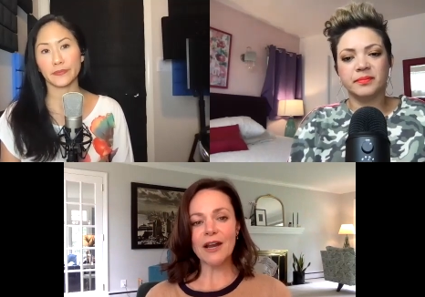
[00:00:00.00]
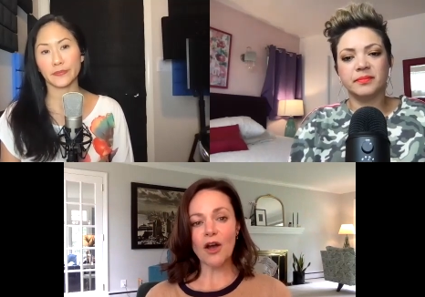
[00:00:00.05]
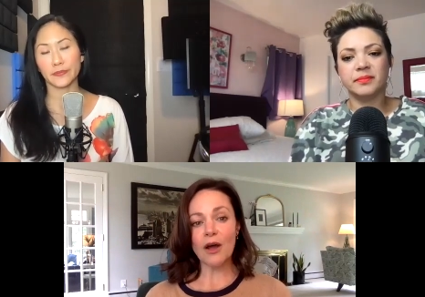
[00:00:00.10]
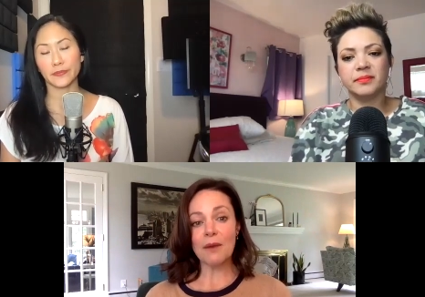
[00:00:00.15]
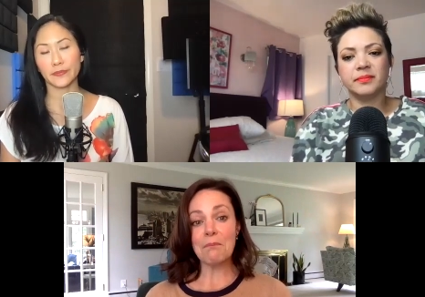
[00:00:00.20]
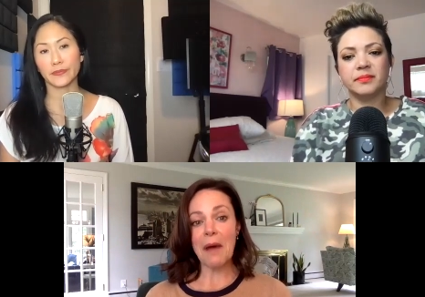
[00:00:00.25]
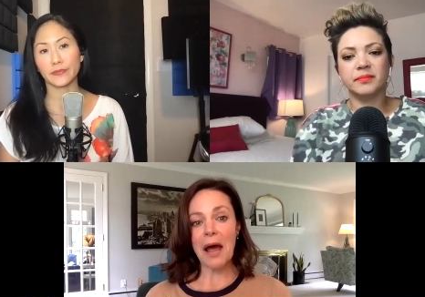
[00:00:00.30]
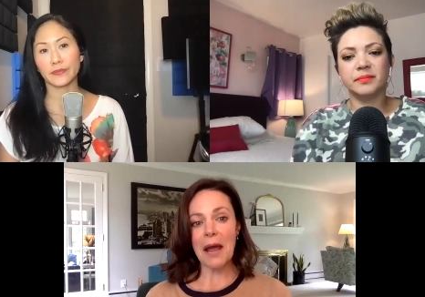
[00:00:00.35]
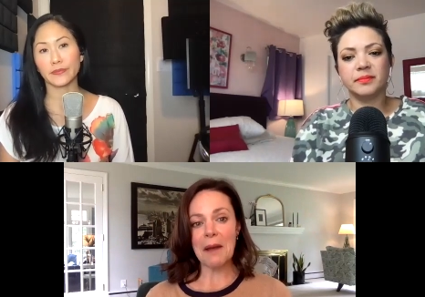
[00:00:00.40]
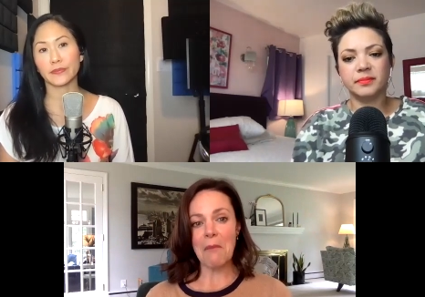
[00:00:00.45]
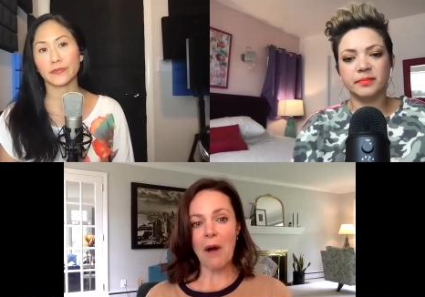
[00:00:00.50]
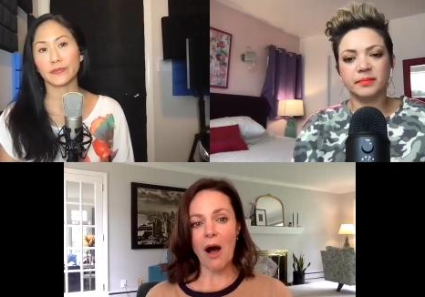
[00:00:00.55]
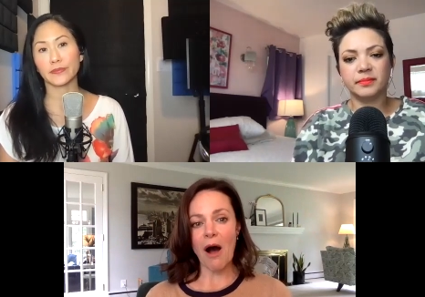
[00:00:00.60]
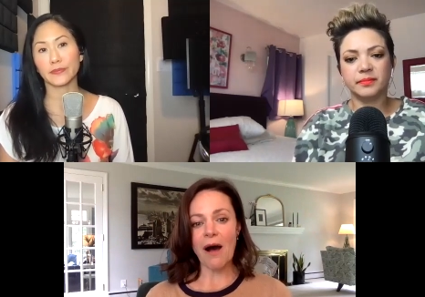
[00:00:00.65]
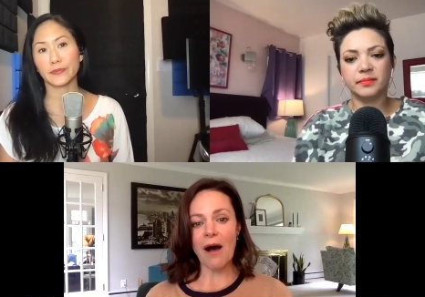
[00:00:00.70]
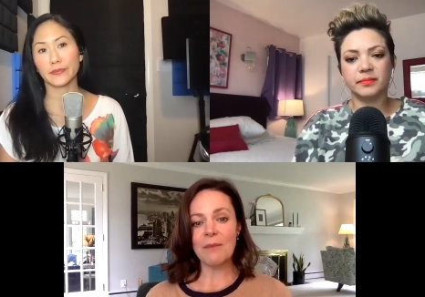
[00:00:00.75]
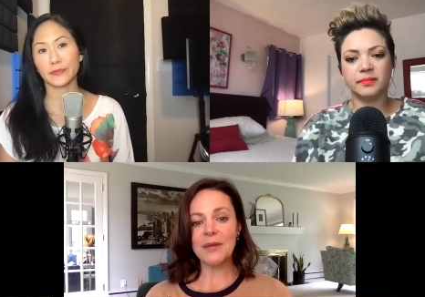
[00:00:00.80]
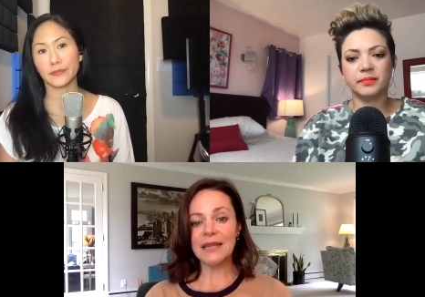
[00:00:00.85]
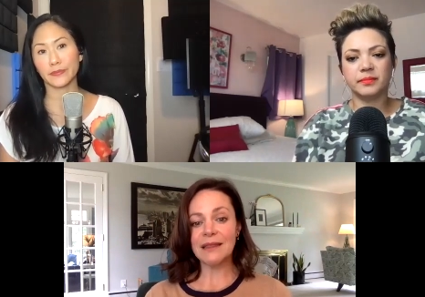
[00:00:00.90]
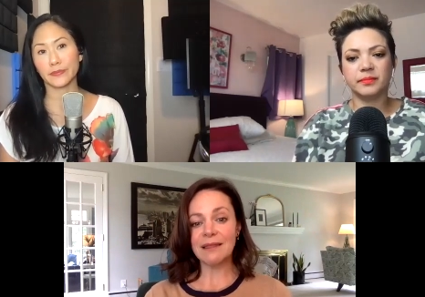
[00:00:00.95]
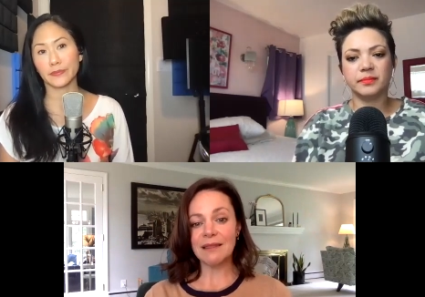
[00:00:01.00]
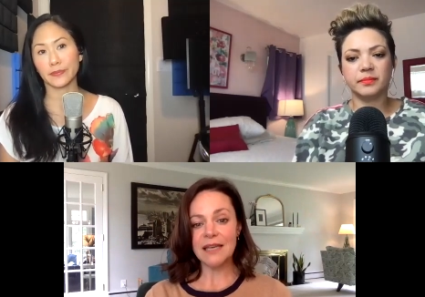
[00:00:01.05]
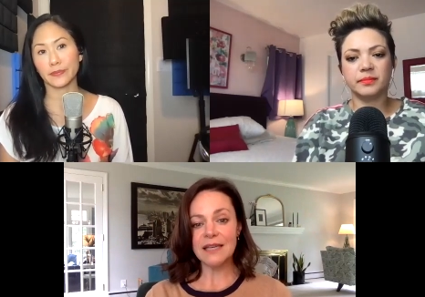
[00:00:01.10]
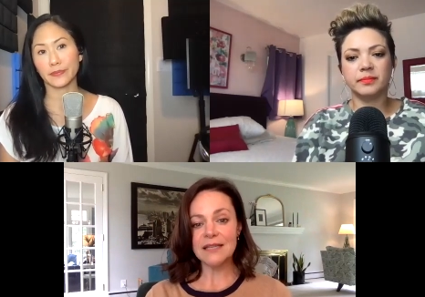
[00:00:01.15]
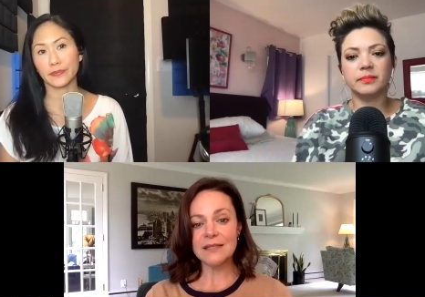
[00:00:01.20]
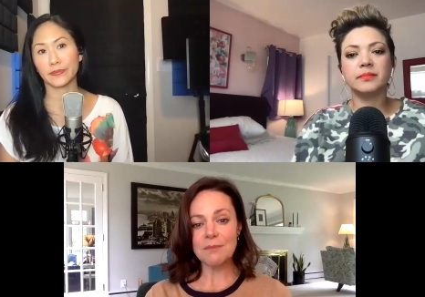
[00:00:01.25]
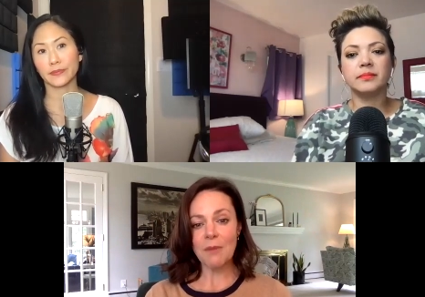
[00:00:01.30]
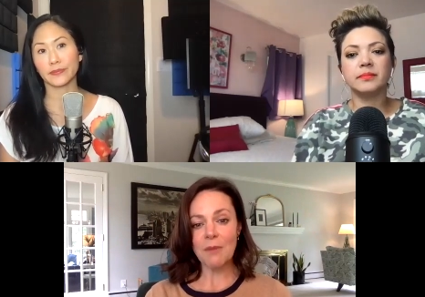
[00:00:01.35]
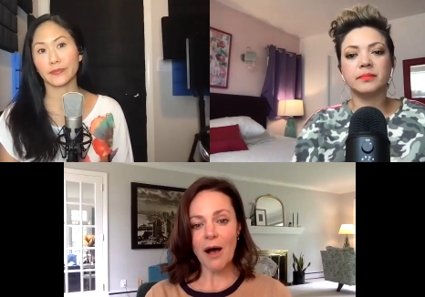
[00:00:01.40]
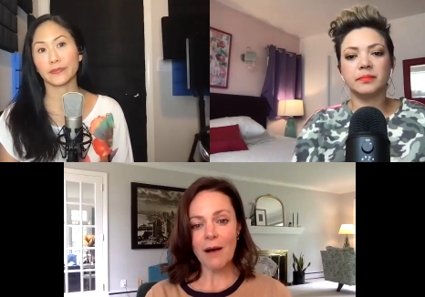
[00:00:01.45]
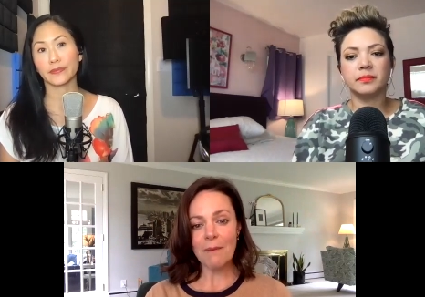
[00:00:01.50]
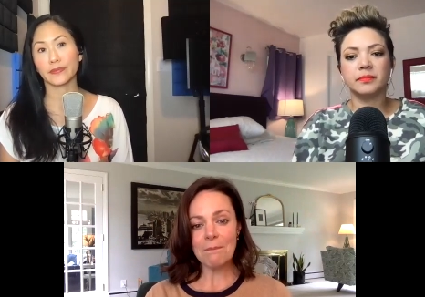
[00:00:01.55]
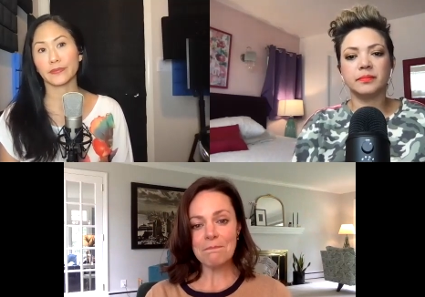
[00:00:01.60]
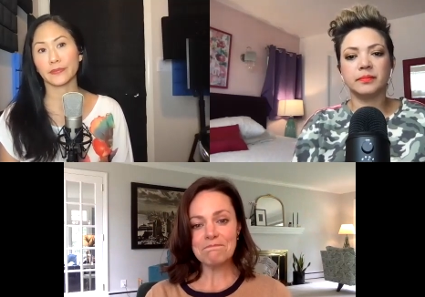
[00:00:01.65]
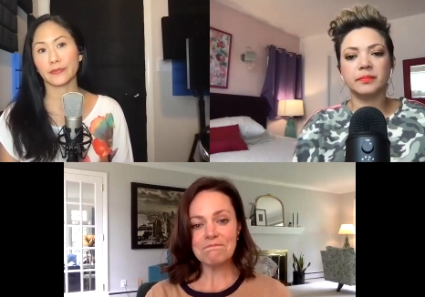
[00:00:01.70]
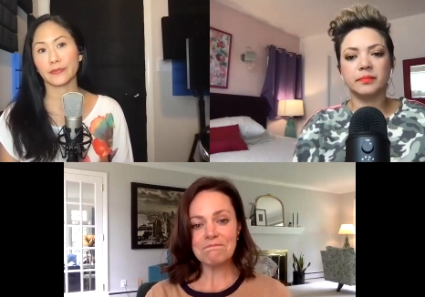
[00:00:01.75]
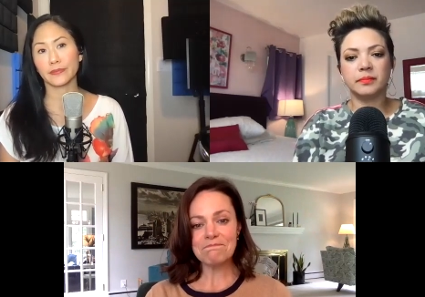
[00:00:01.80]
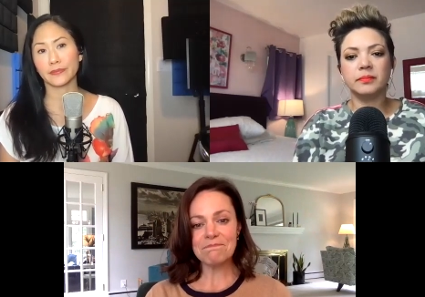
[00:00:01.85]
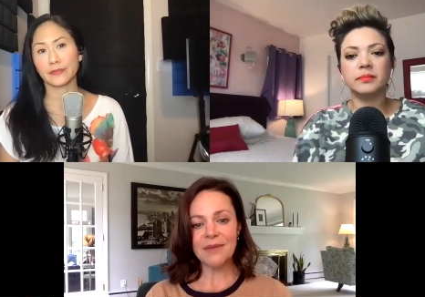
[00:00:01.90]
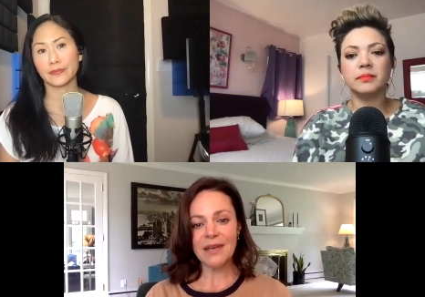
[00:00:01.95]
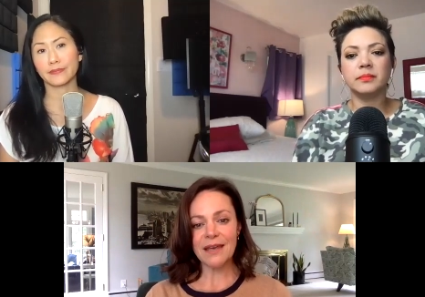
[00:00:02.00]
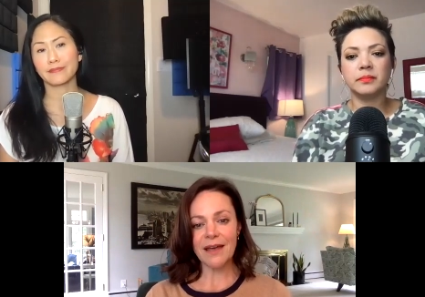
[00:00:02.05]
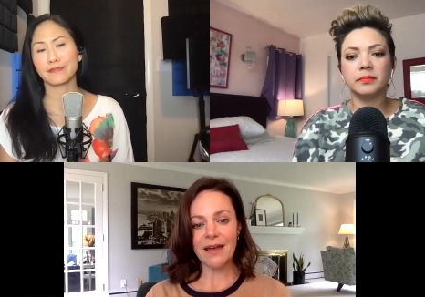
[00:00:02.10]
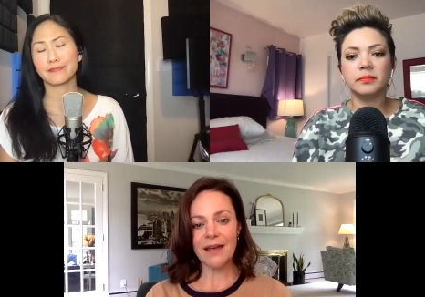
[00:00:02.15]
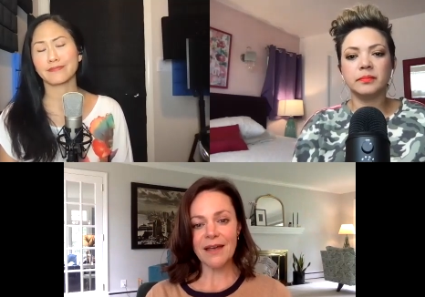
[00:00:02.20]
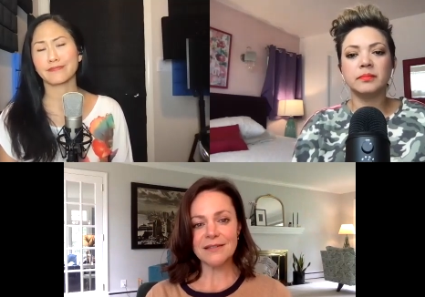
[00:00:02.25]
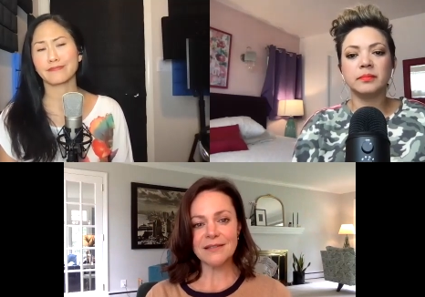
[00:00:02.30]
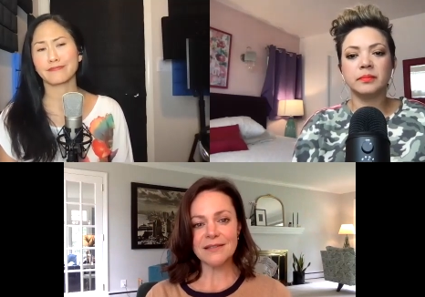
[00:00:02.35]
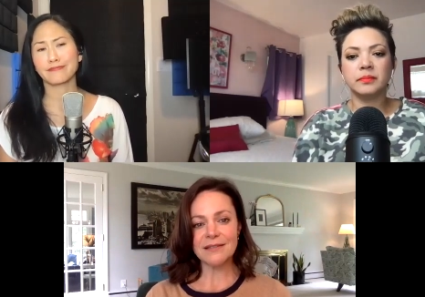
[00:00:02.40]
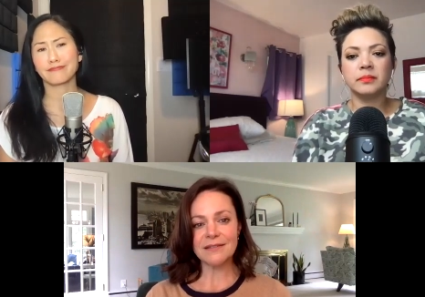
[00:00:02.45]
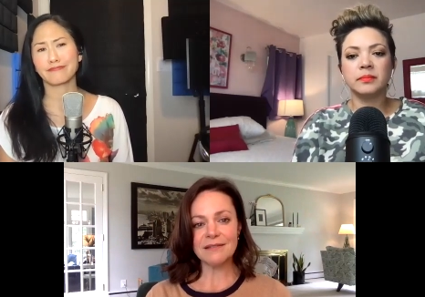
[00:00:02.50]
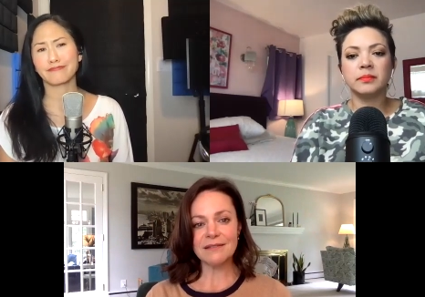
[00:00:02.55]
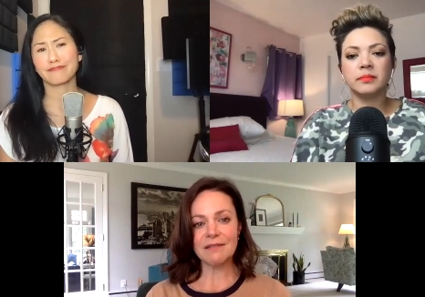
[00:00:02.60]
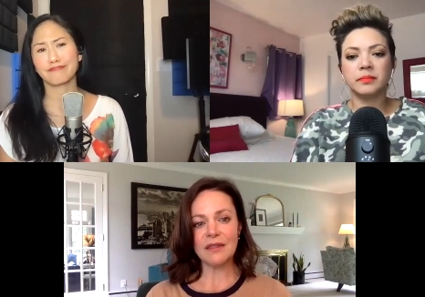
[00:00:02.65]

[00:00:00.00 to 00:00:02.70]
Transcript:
Speaker 1: on my mom and Lee's mom because